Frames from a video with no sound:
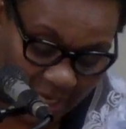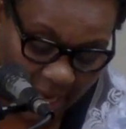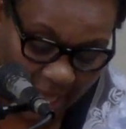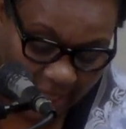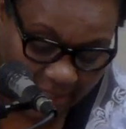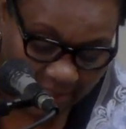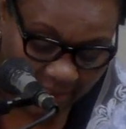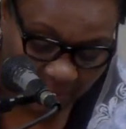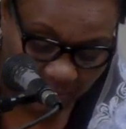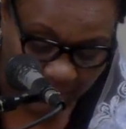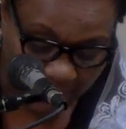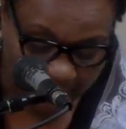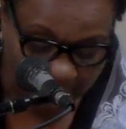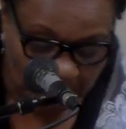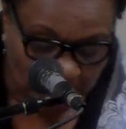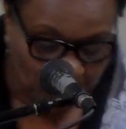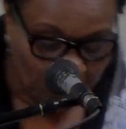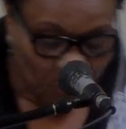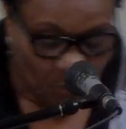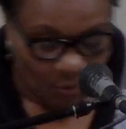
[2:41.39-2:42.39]
last week
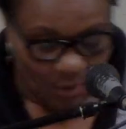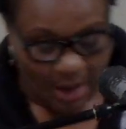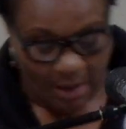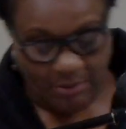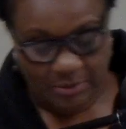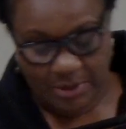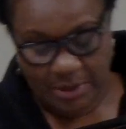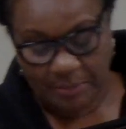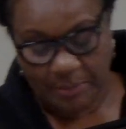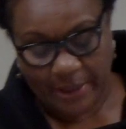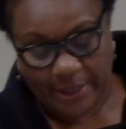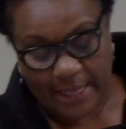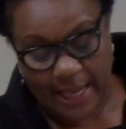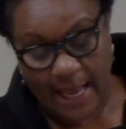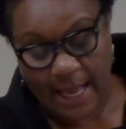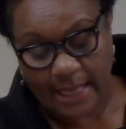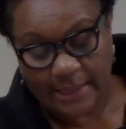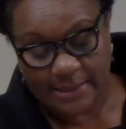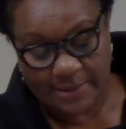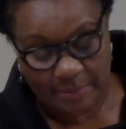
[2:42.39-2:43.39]
while I was up at the
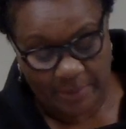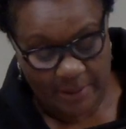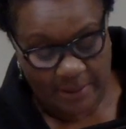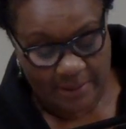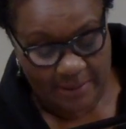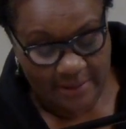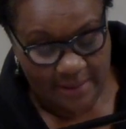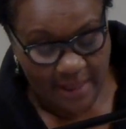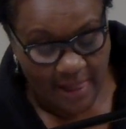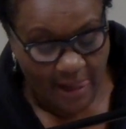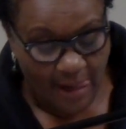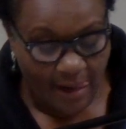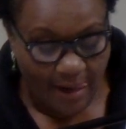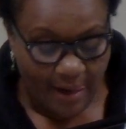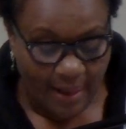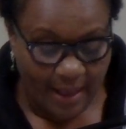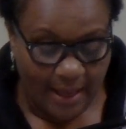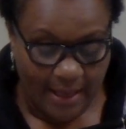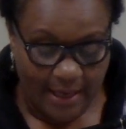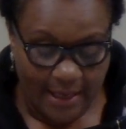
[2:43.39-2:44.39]
hospital,
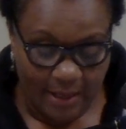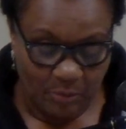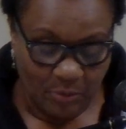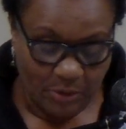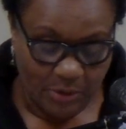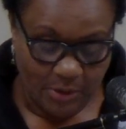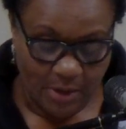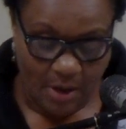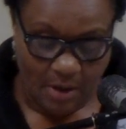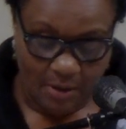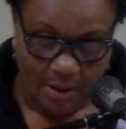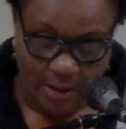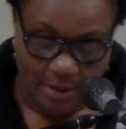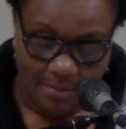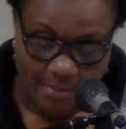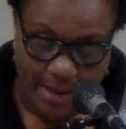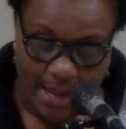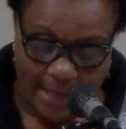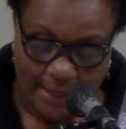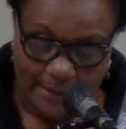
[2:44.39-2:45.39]
and he was talking
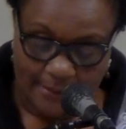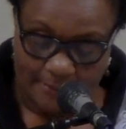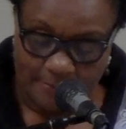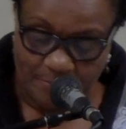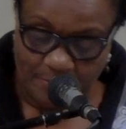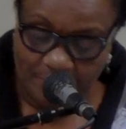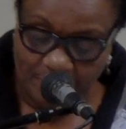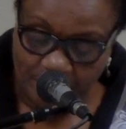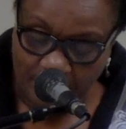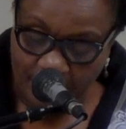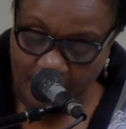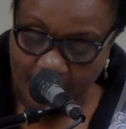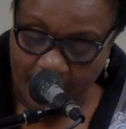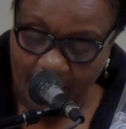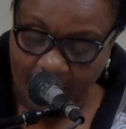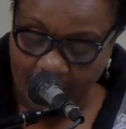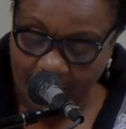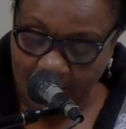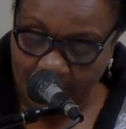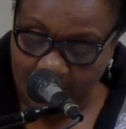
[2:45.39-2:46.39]
about
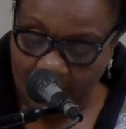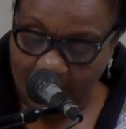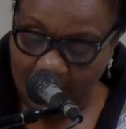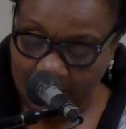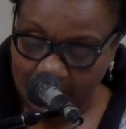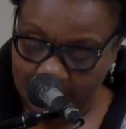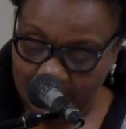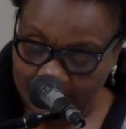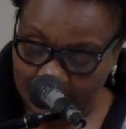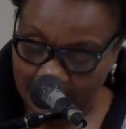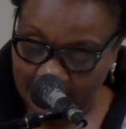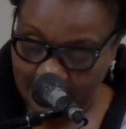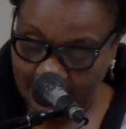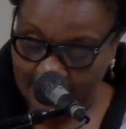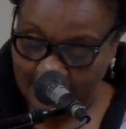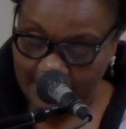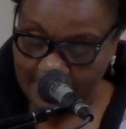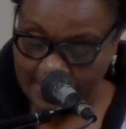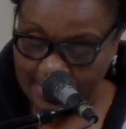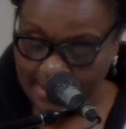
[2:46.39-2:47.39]
uh,
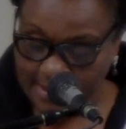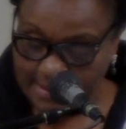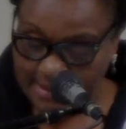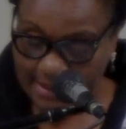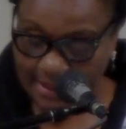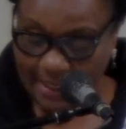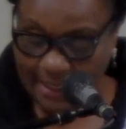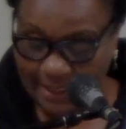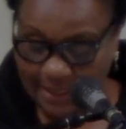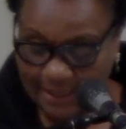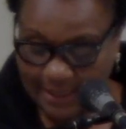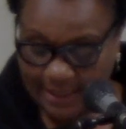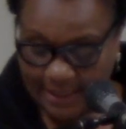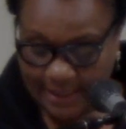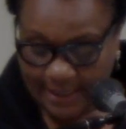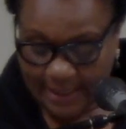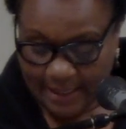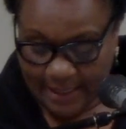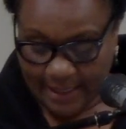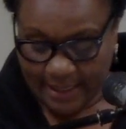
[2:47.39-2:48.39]
this lady
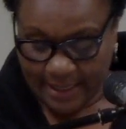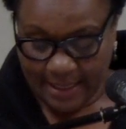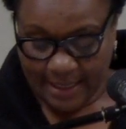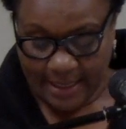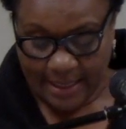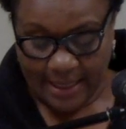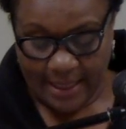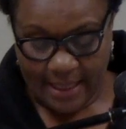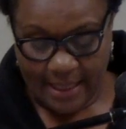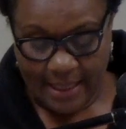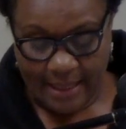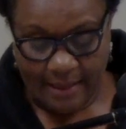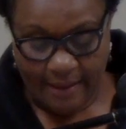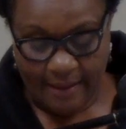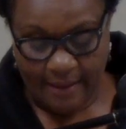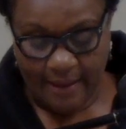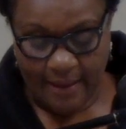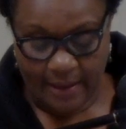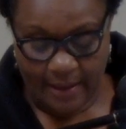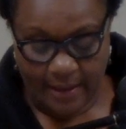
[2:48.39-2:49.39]

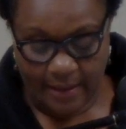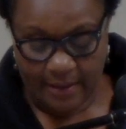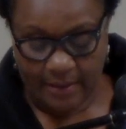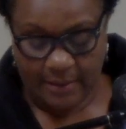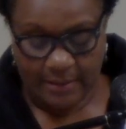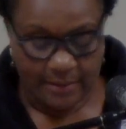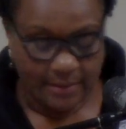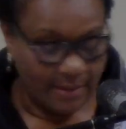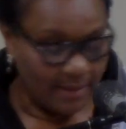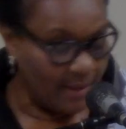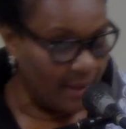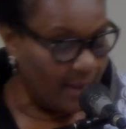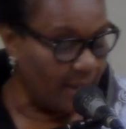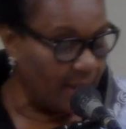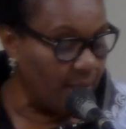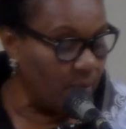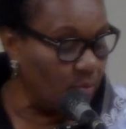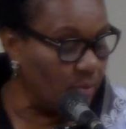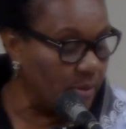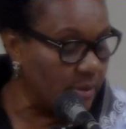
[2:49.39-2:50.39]
and uh,
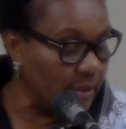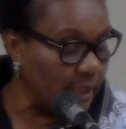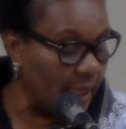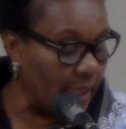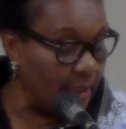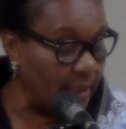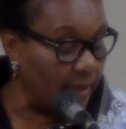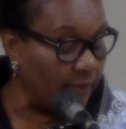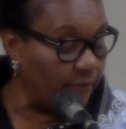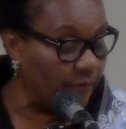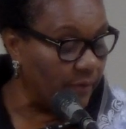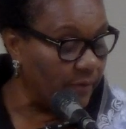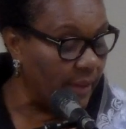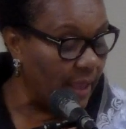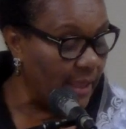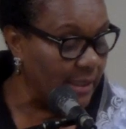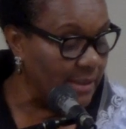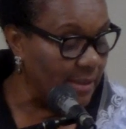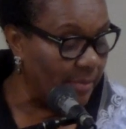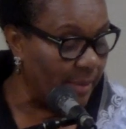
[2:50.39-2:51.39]
he was saying different
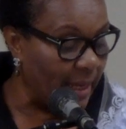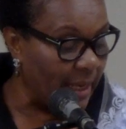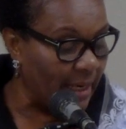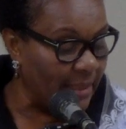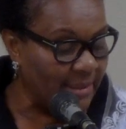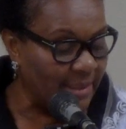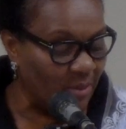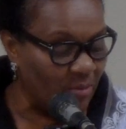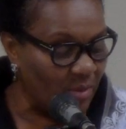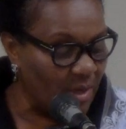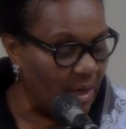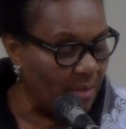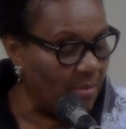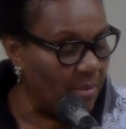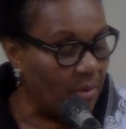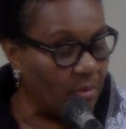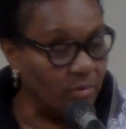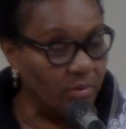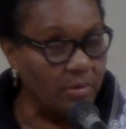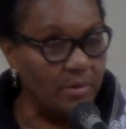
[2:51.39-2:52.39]
things about it. I said, well,
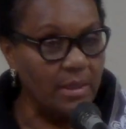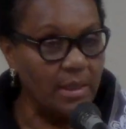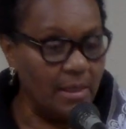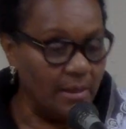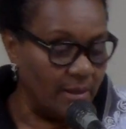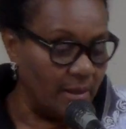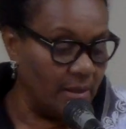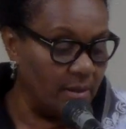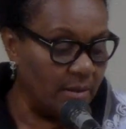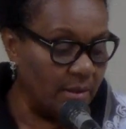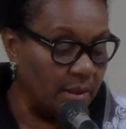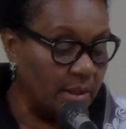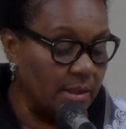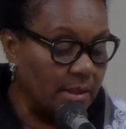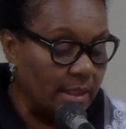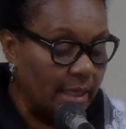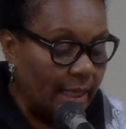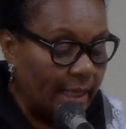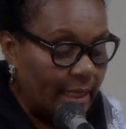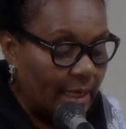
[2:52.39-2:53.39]
I'm going to look
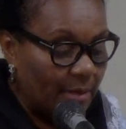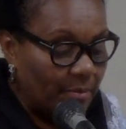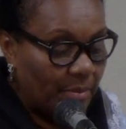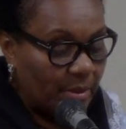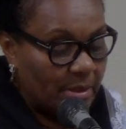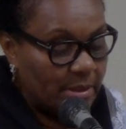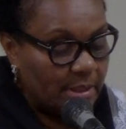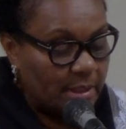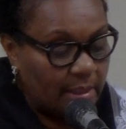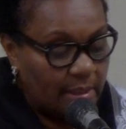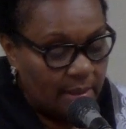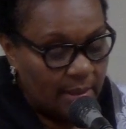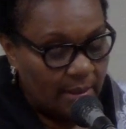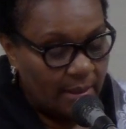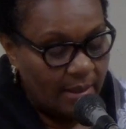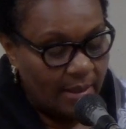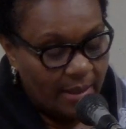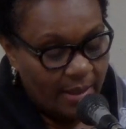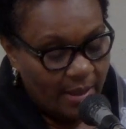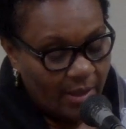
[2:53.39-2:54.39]
this lady up and see,
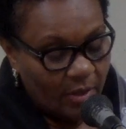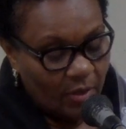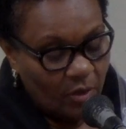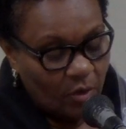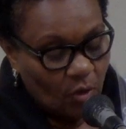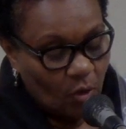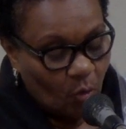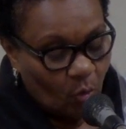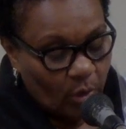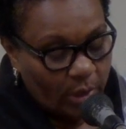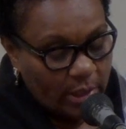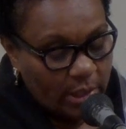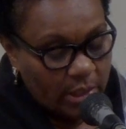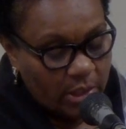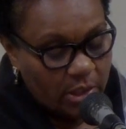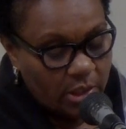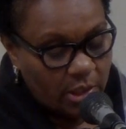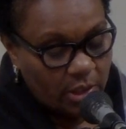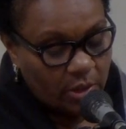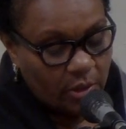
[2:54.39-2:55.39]
you know, what did
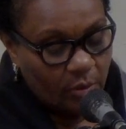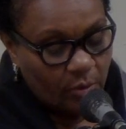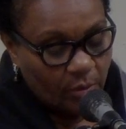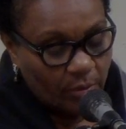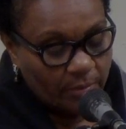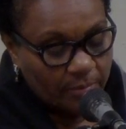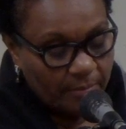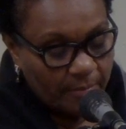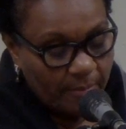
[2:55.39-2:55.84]
she do?